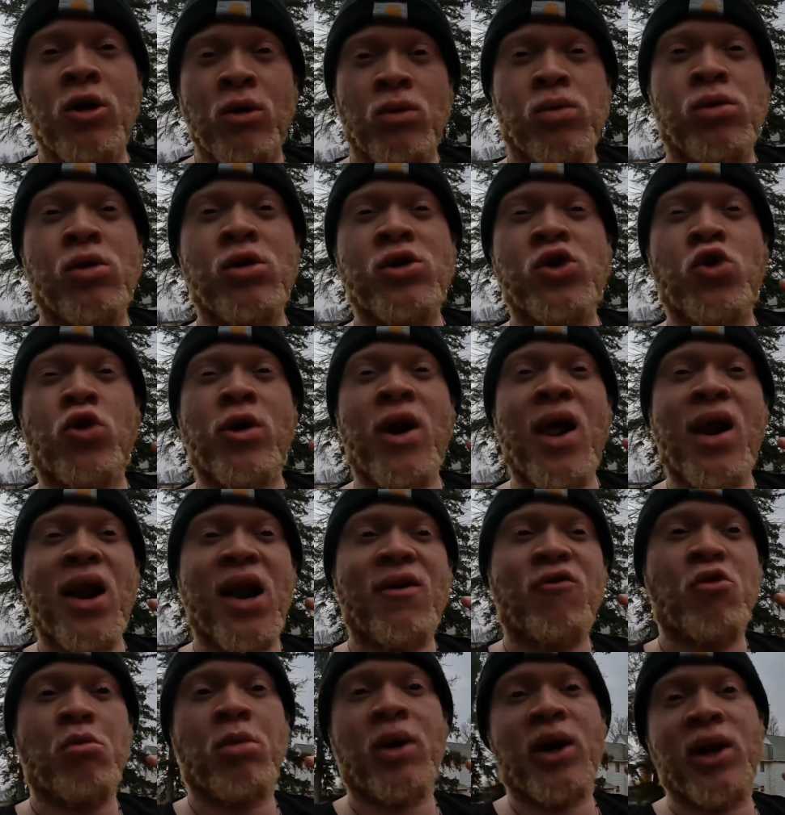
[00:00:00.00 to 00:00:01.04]
What is going on,
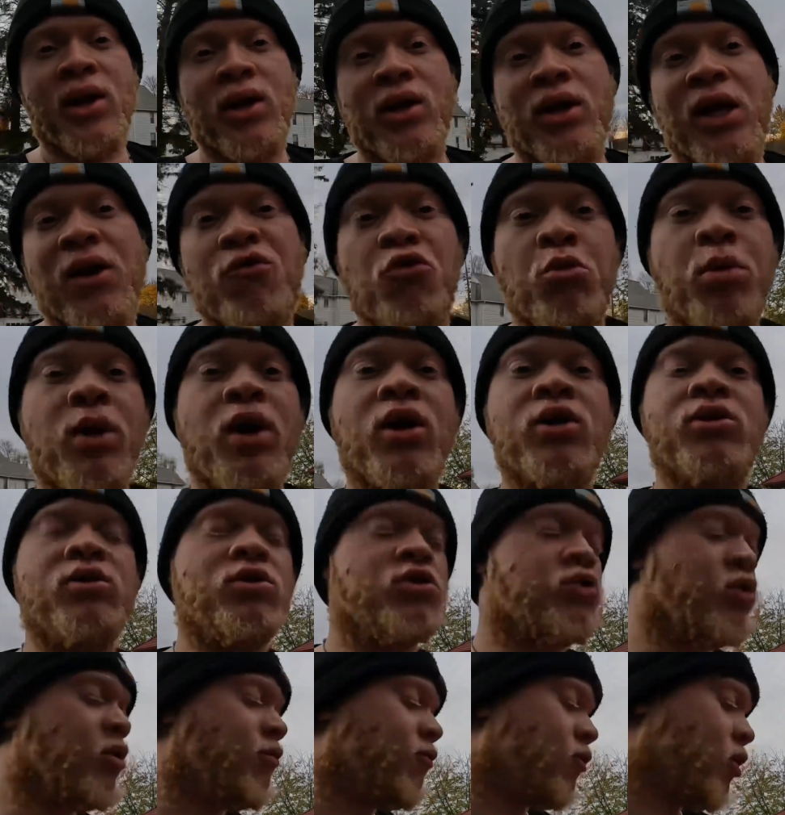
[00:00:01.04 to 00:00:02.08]
everybody? David
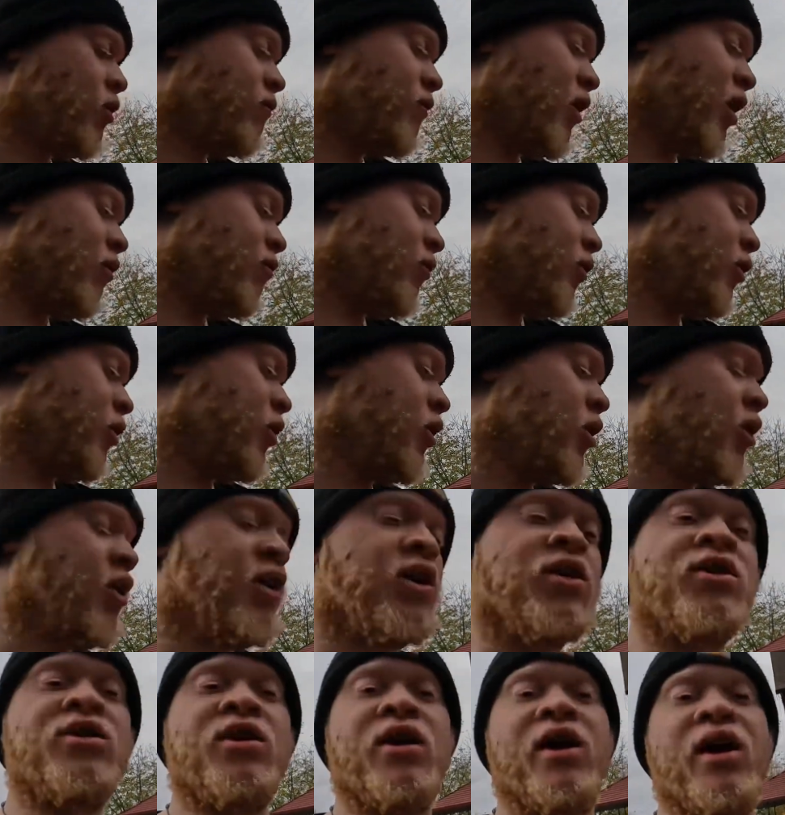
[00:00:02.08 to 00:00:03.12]
Productions 345 here.
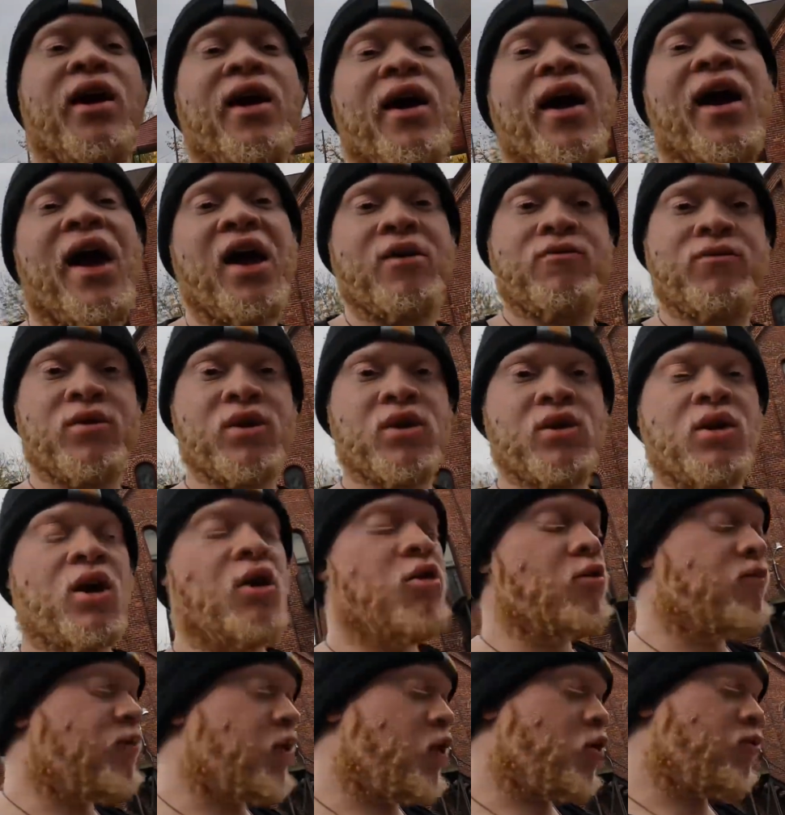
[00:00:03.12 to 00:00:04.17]
Today I have
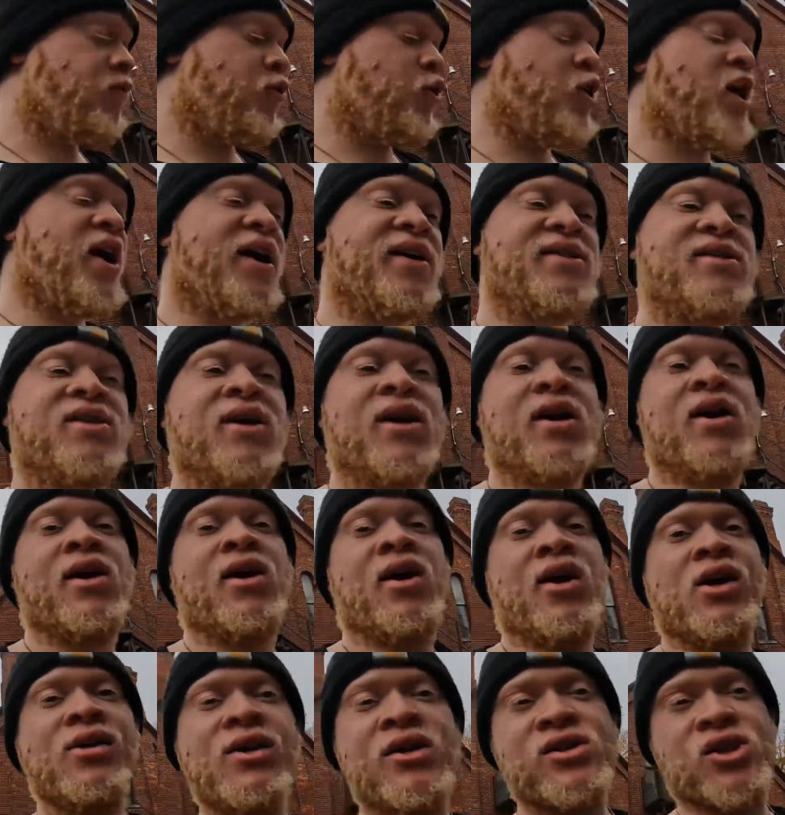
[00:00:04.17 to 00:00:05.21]
another video for you guys,
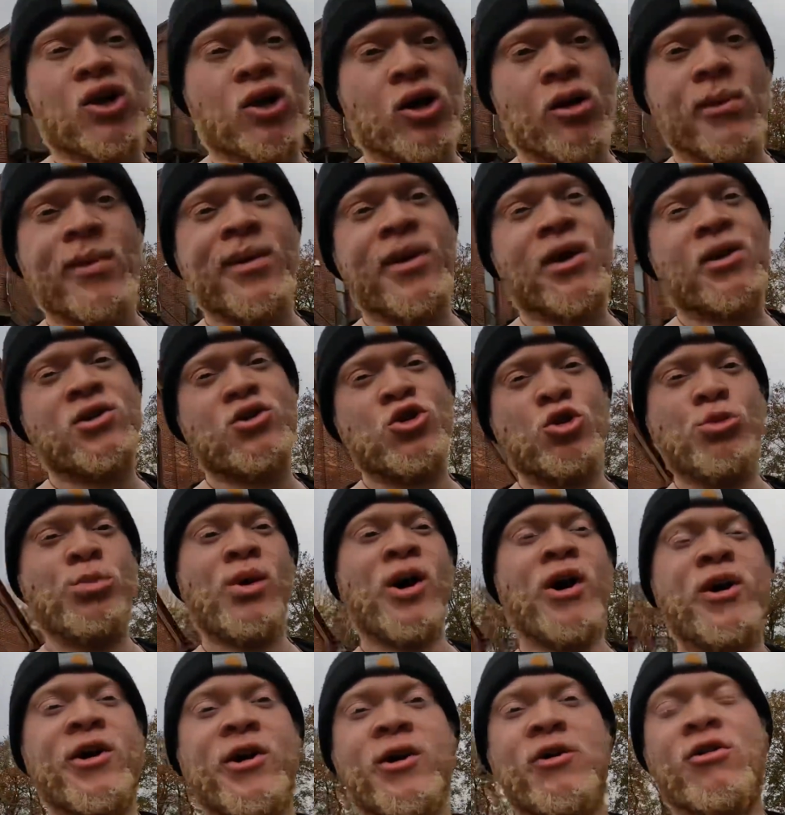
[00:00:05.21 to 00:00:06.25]
and this is going to be a
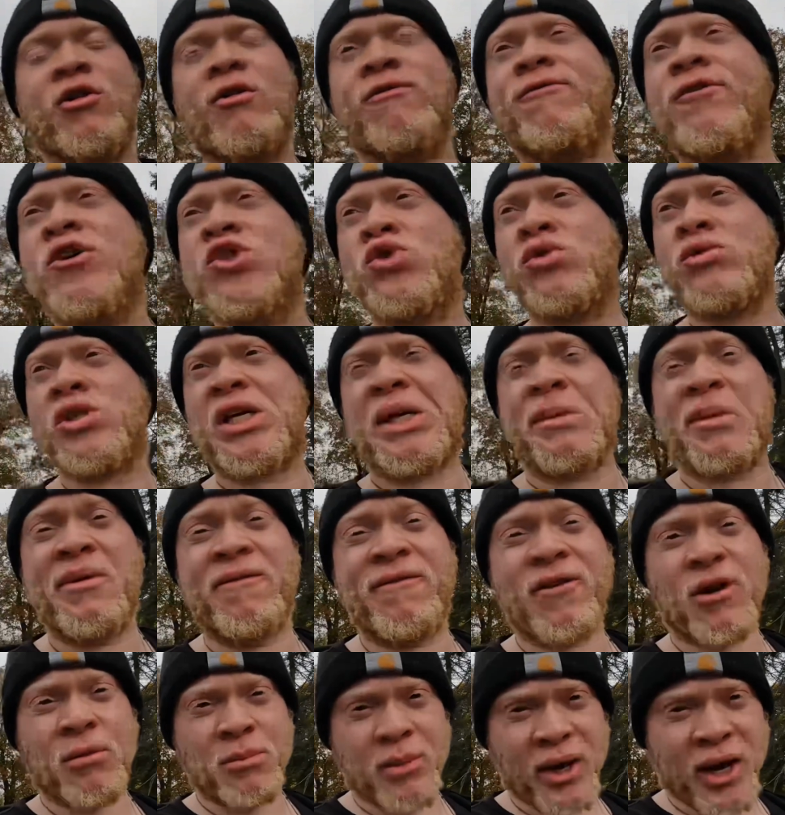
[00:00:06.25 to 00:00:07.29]
two-parter. The first one's going to be
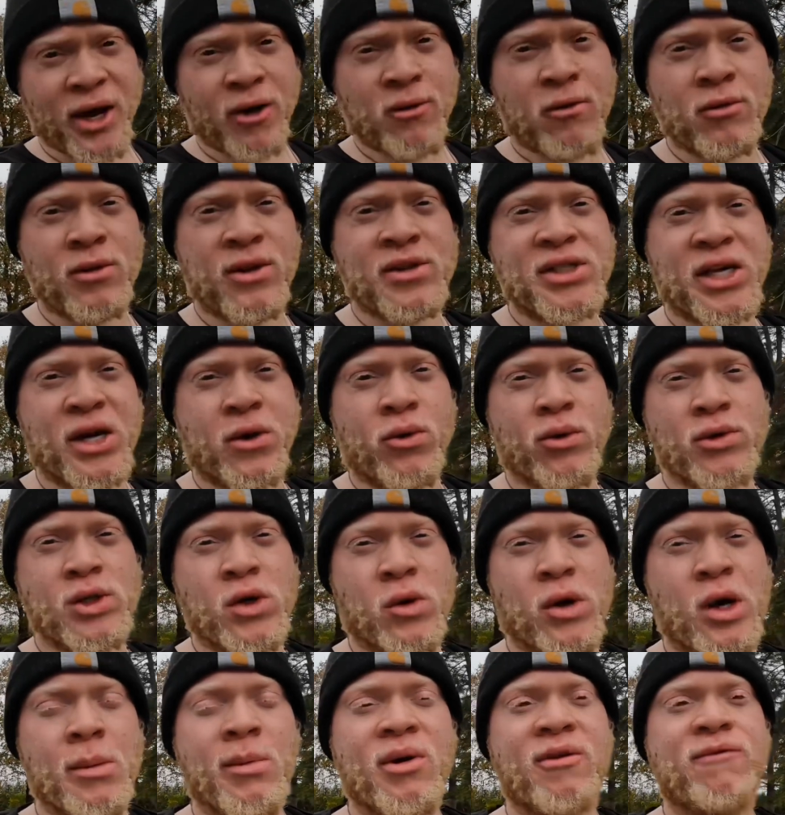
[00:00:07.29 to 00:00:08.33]
filmed now, the second one's
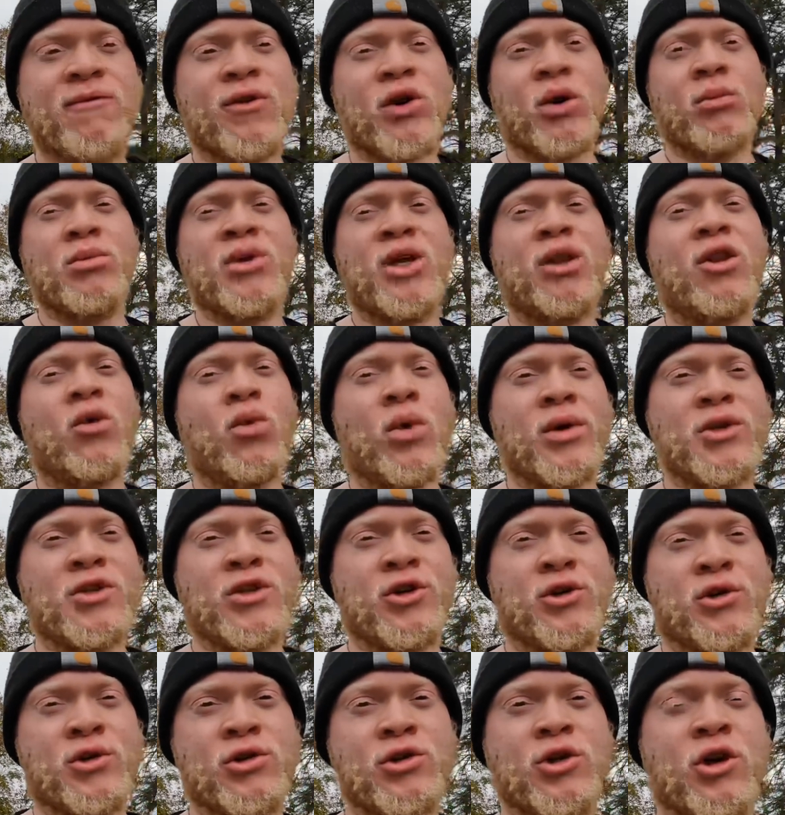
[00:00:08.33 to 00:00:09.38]
going to be filmed in the
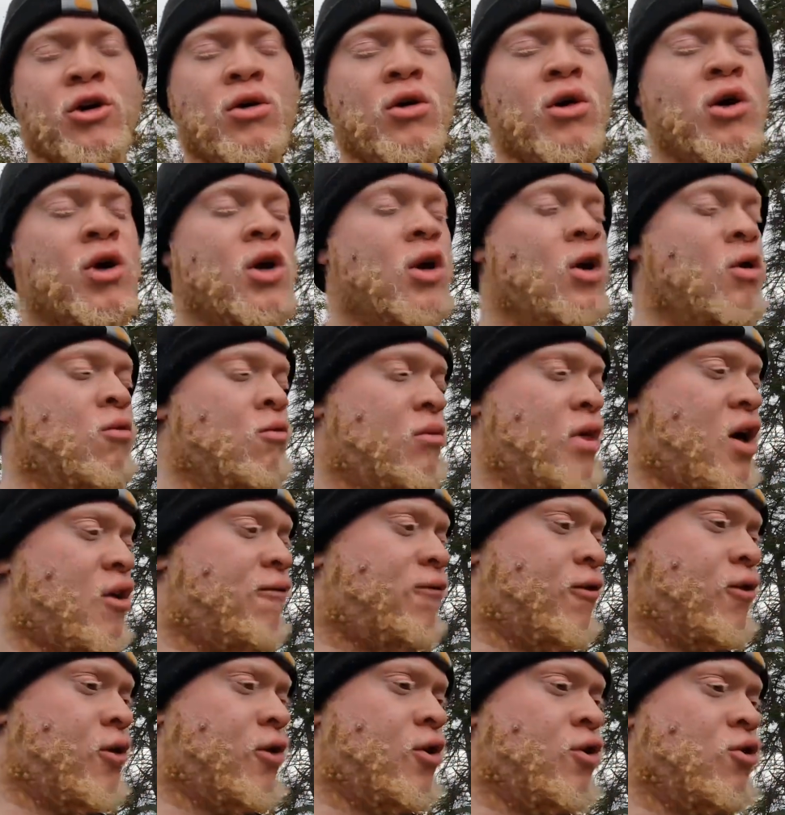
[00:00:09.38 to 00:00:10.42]
winter. So without
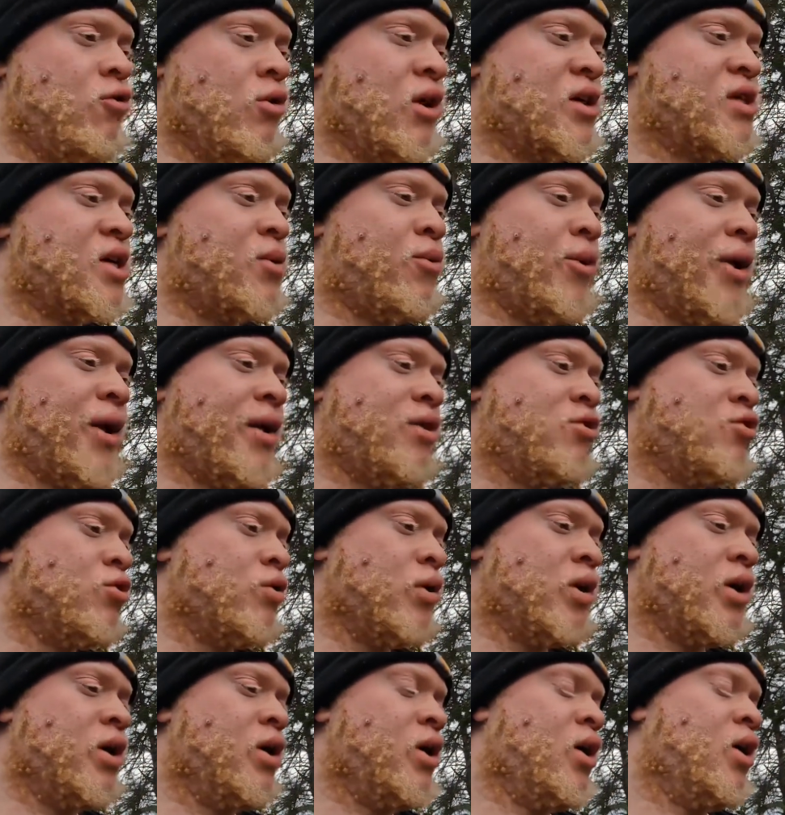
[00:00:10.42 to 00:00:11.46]
further ado, let's get right into
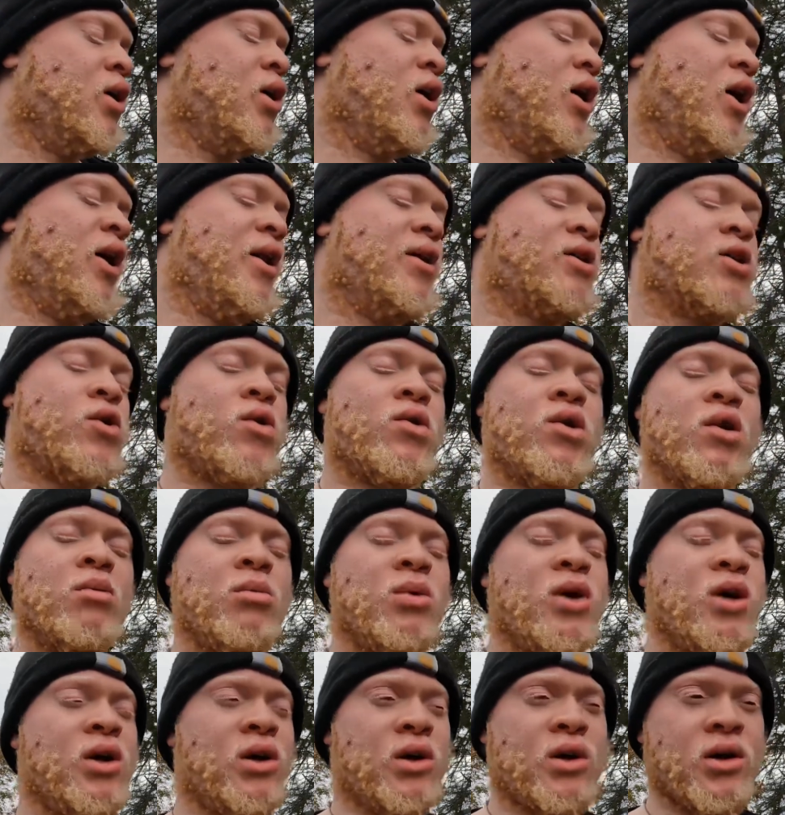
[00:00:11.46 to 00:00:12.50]
it. And it's going to
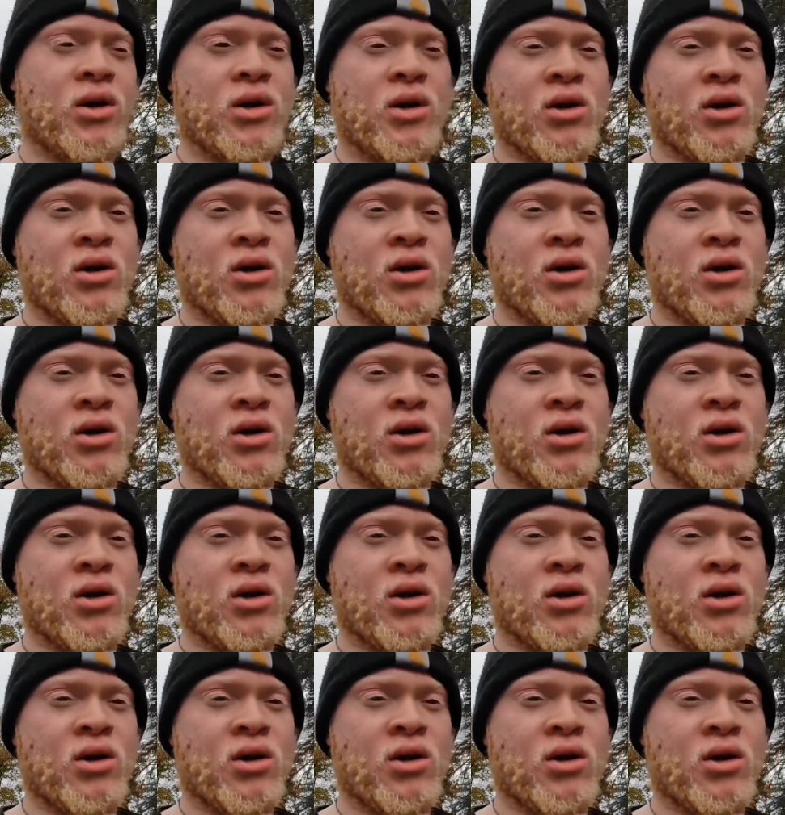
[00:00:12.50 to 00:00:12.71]
be